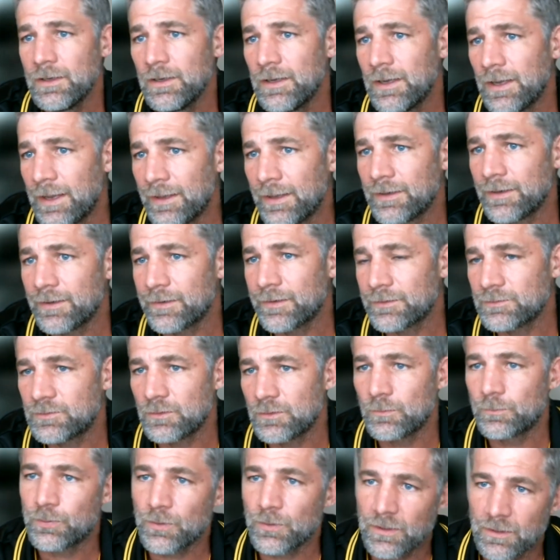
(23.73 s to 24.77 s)
And I
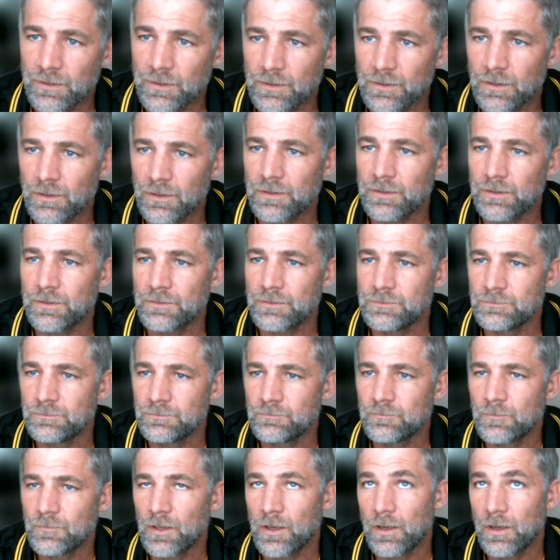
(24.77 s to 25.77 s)
also bring on